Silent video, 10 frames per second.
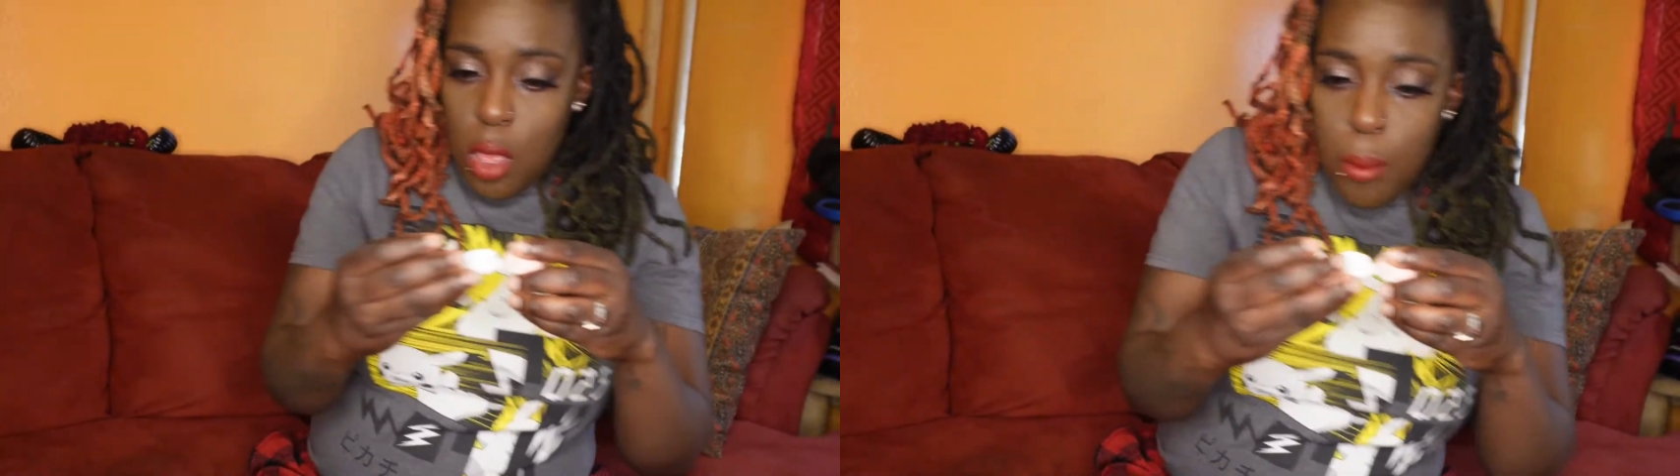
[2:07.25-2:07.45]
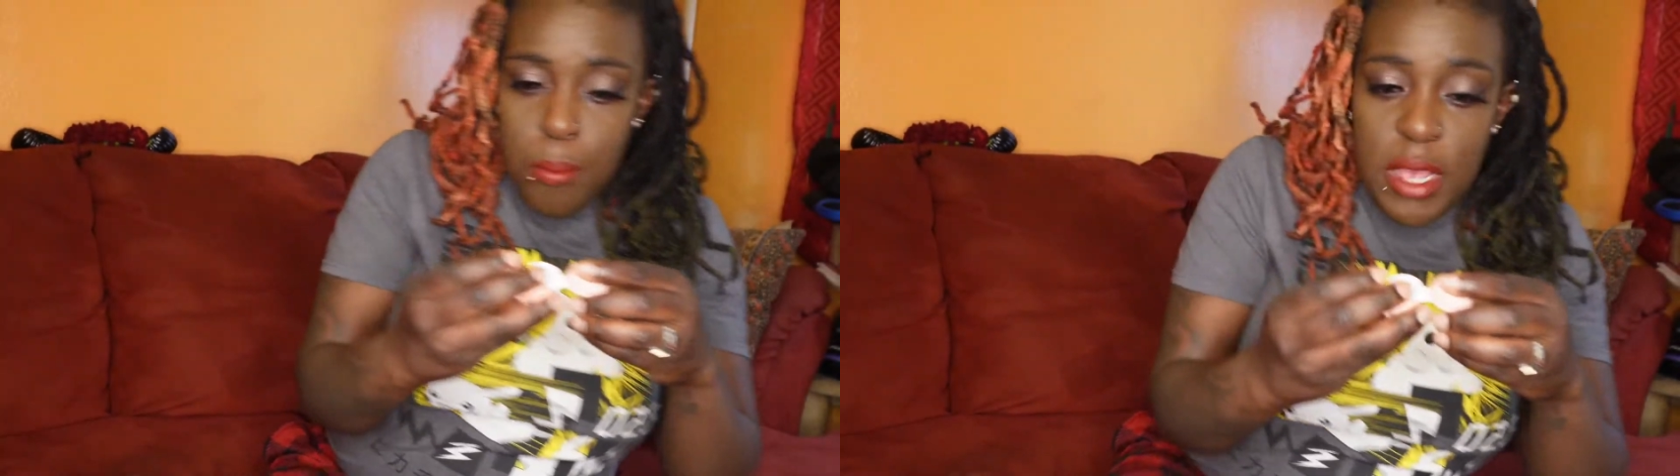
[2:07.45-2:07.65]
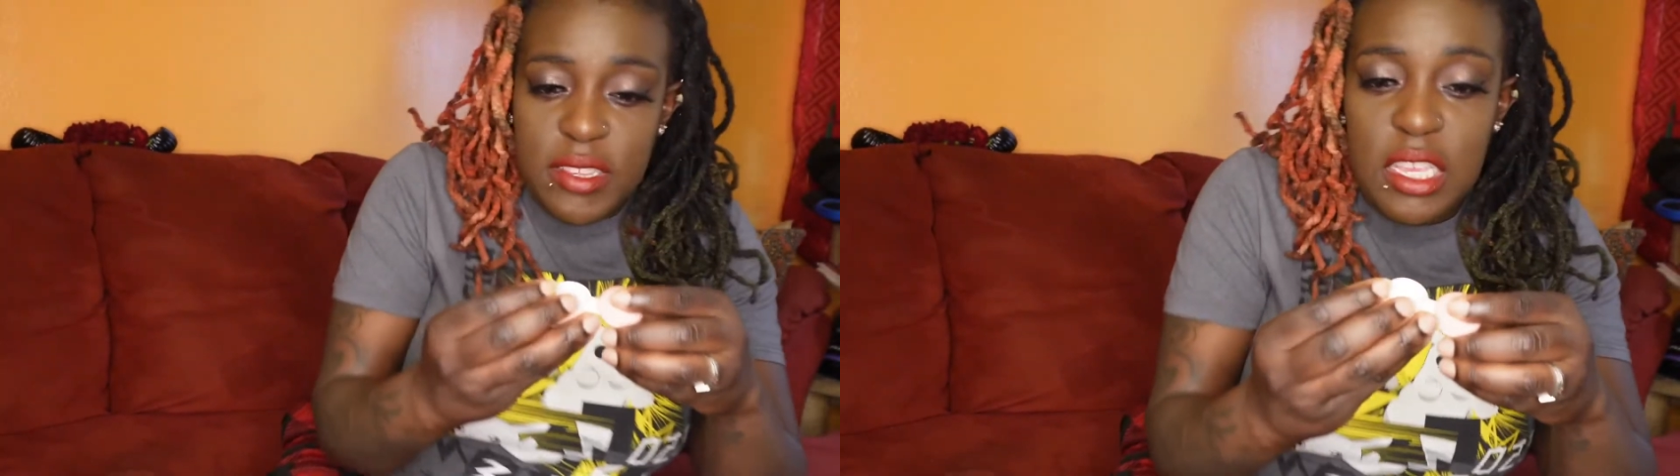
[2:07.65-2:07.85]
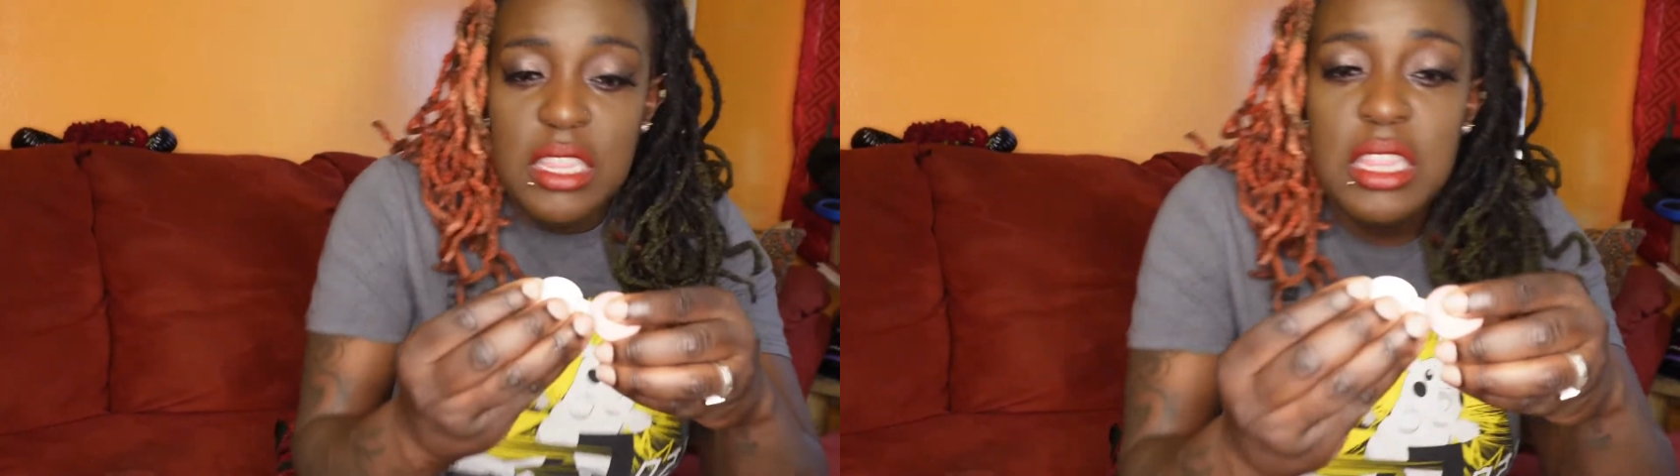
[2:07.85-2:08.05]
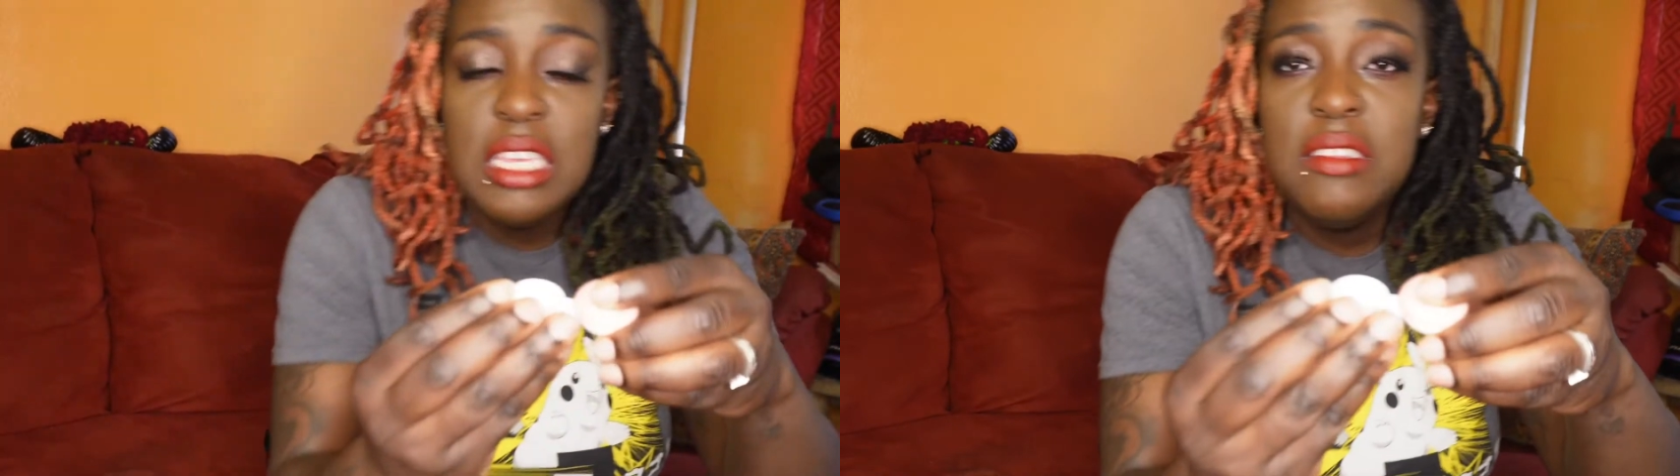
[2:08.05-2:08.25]
messing
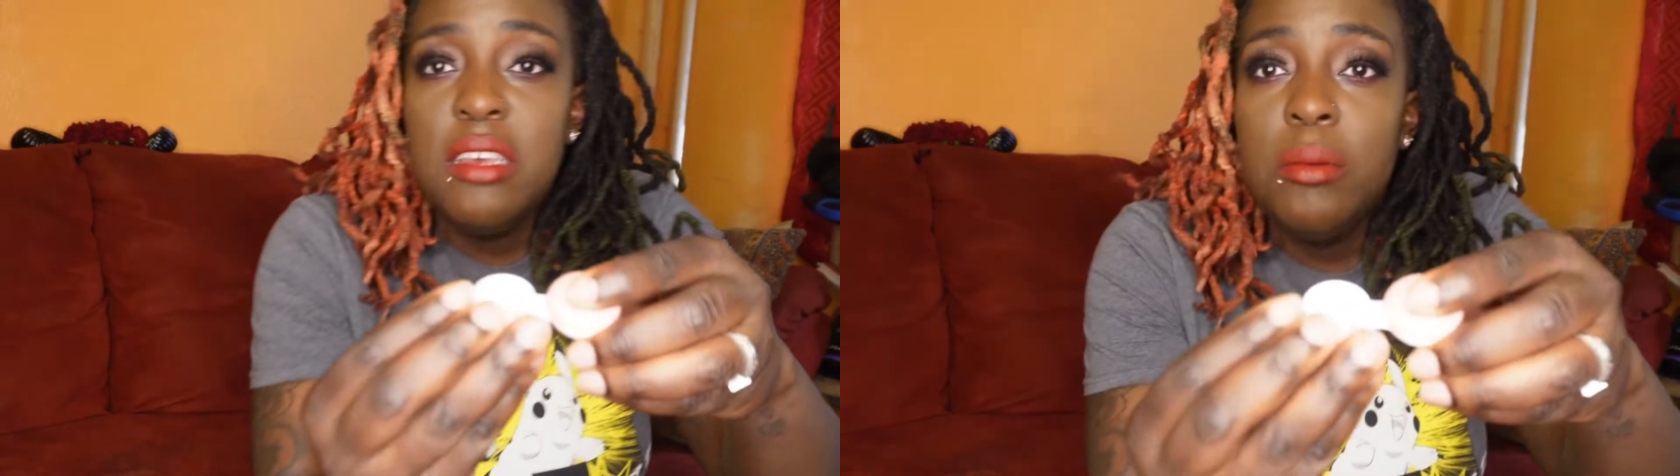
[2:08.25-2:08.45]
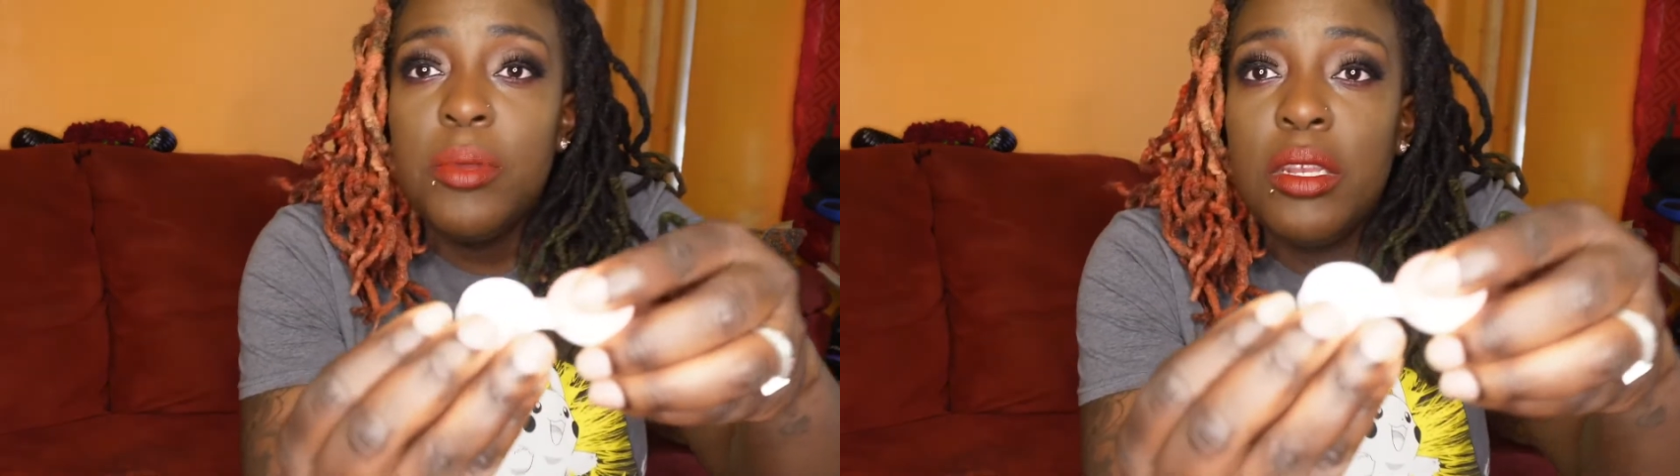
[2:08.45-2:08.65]
things up,